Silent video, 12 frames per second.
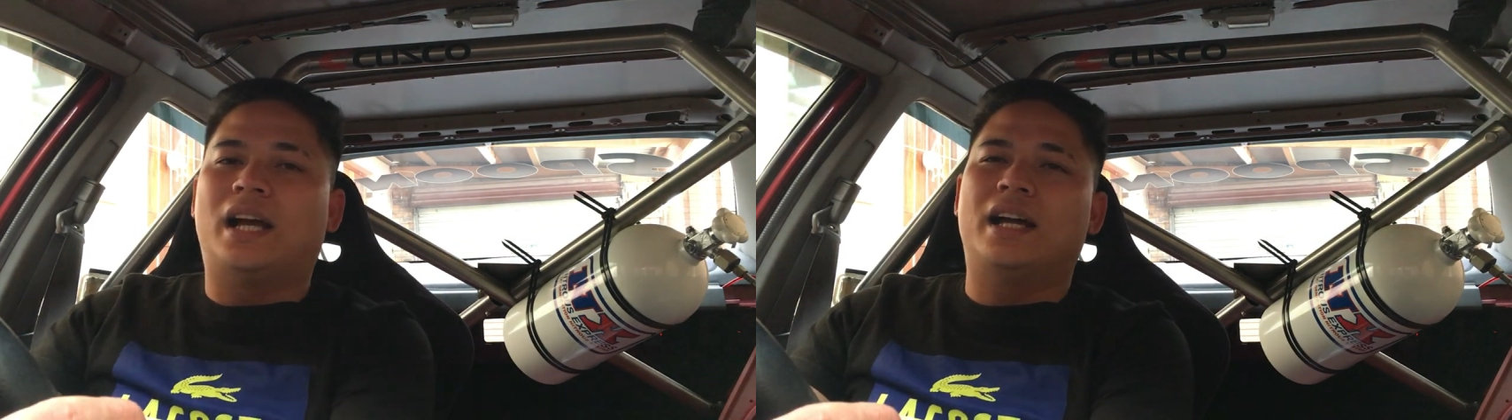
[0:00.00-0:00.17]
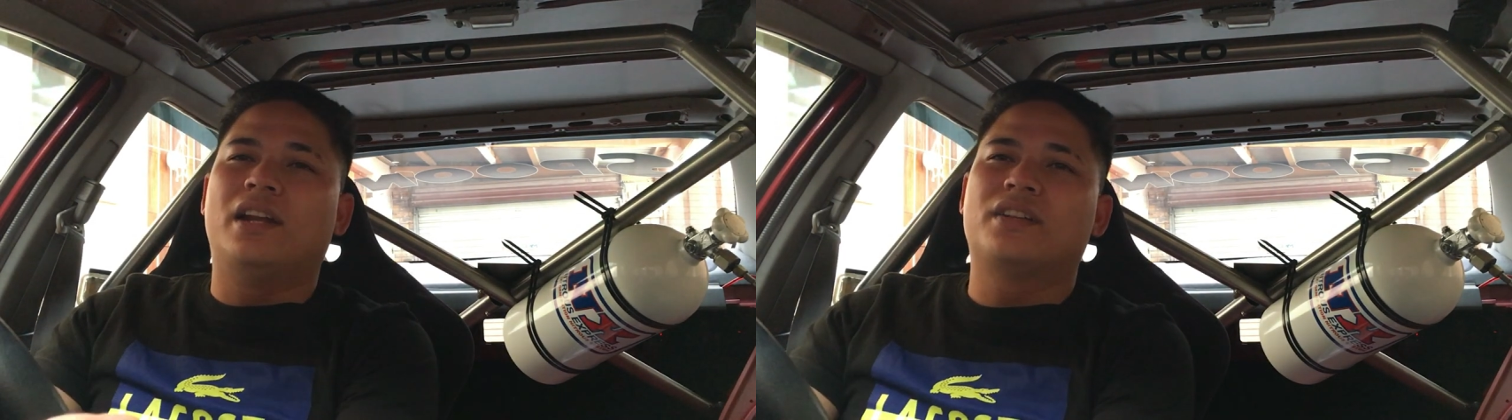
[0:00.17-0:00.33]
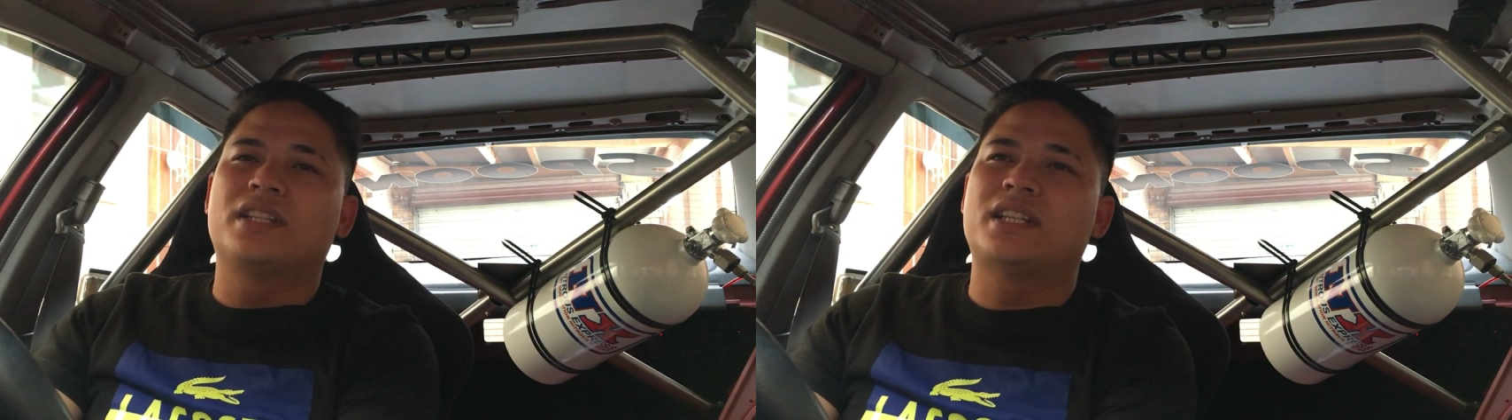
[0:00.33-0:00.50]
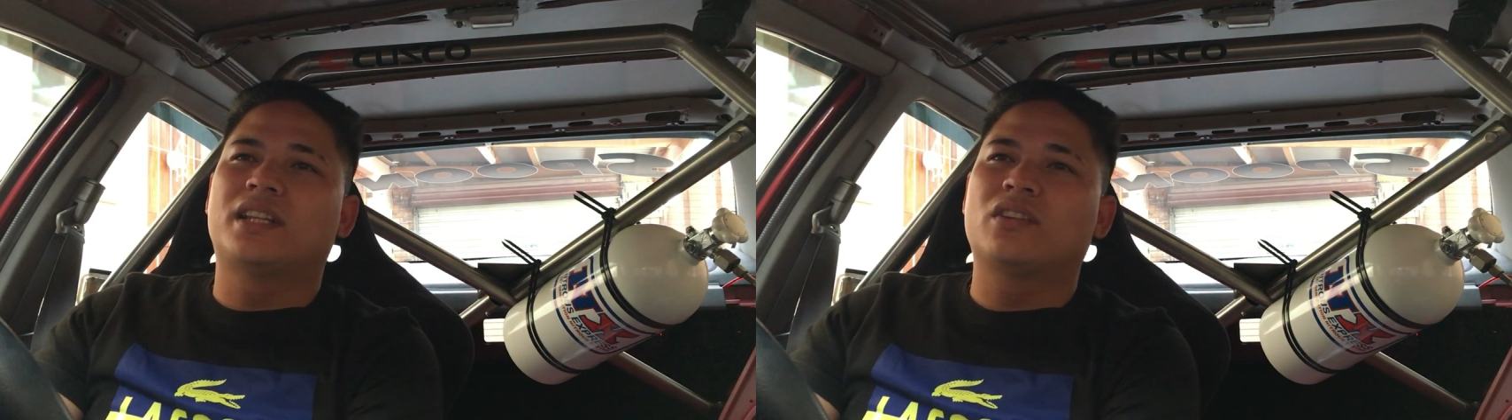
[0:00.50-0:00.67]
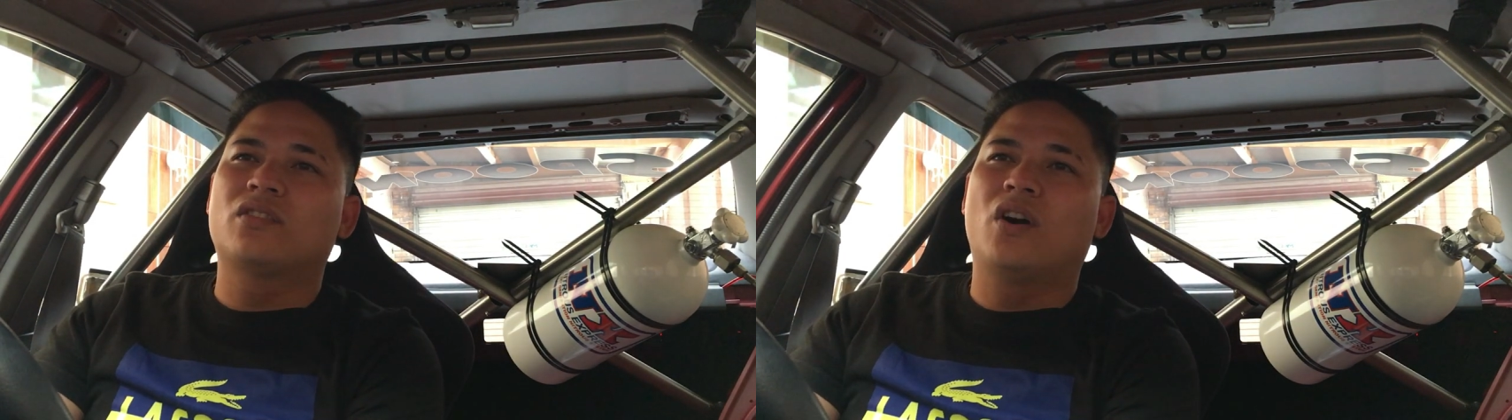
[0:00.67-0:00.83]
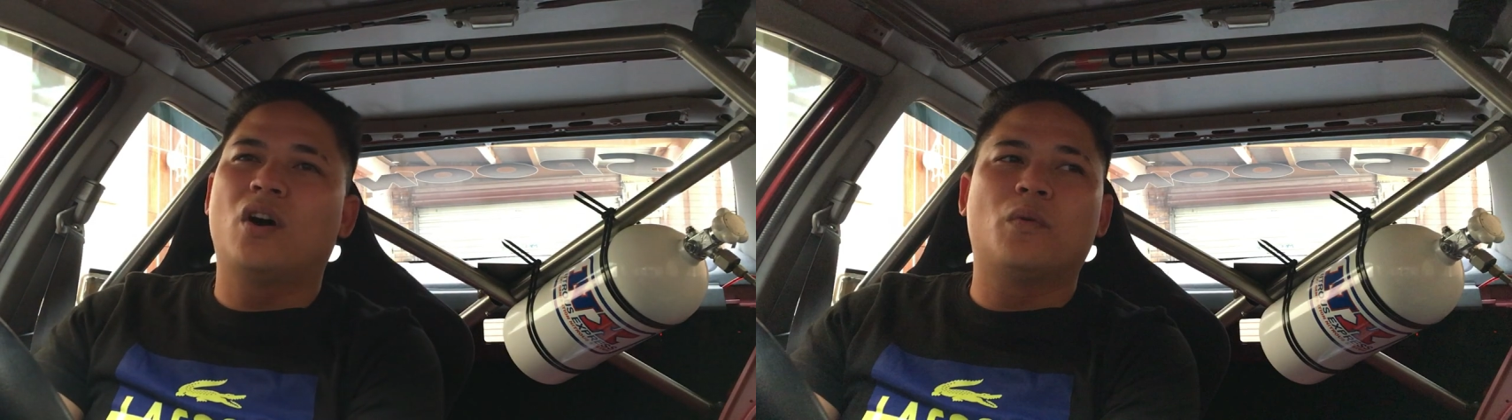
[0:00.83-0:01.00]
I noticed that the
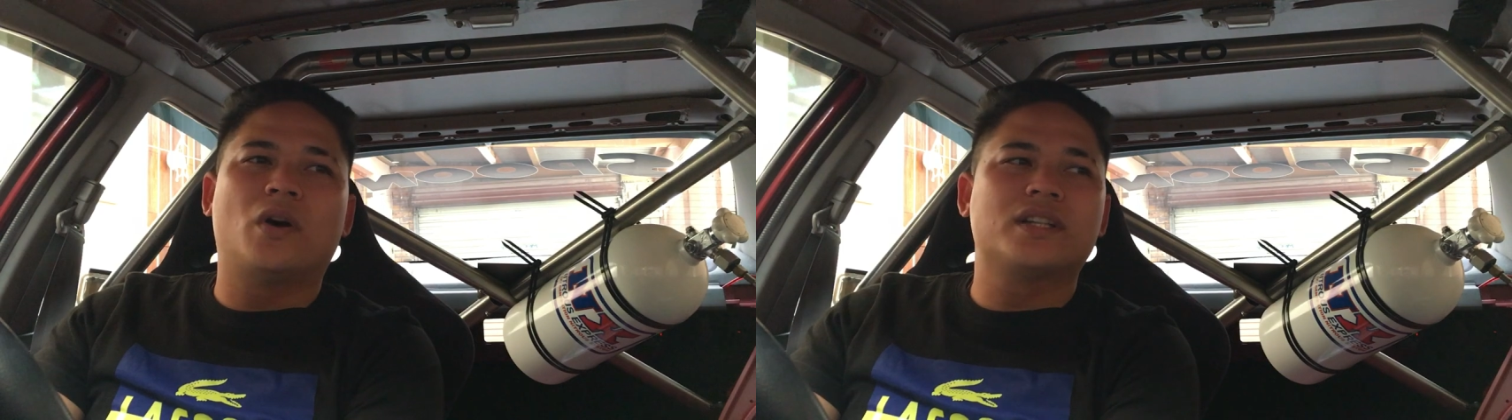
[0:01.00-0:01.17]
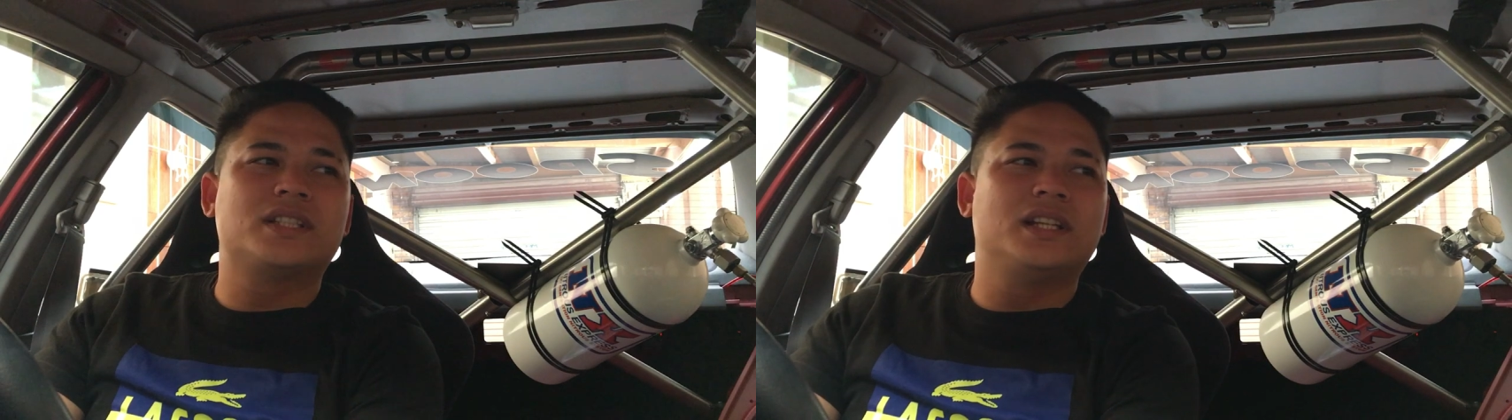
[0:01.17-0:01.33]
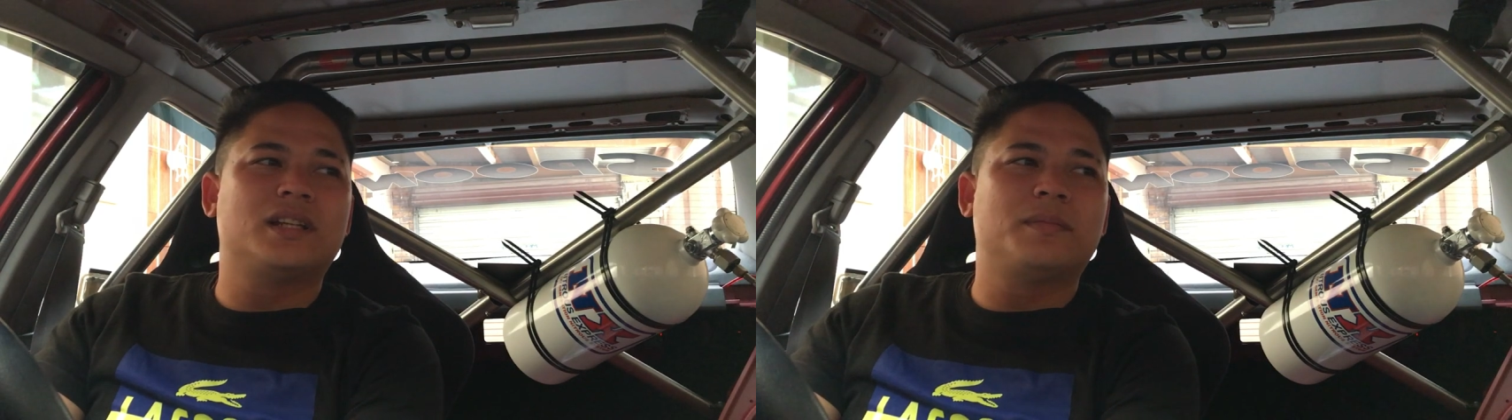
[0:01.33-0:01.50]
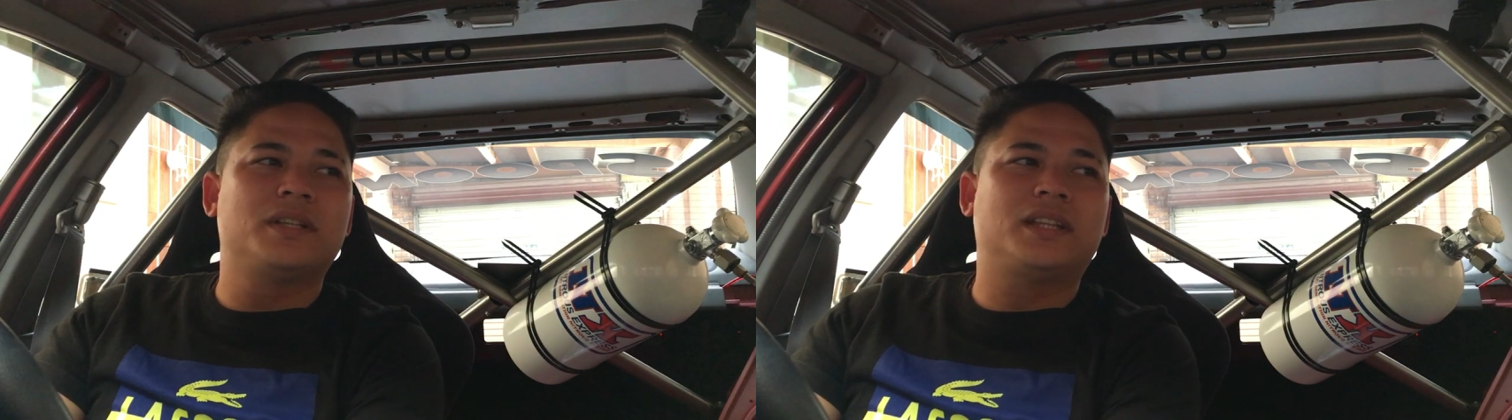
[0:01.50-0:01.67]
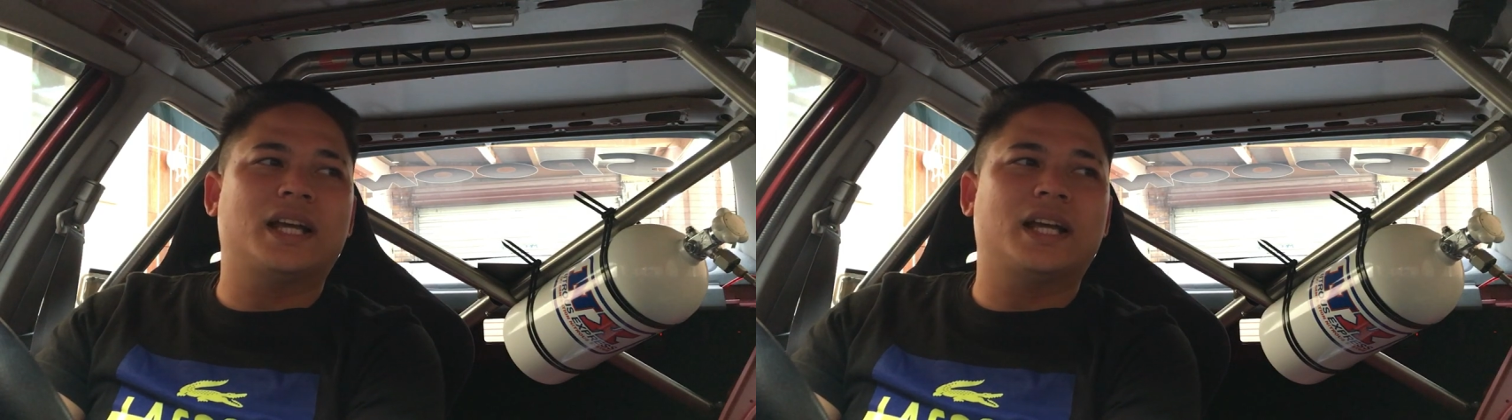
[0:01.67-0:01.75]
car was a little bit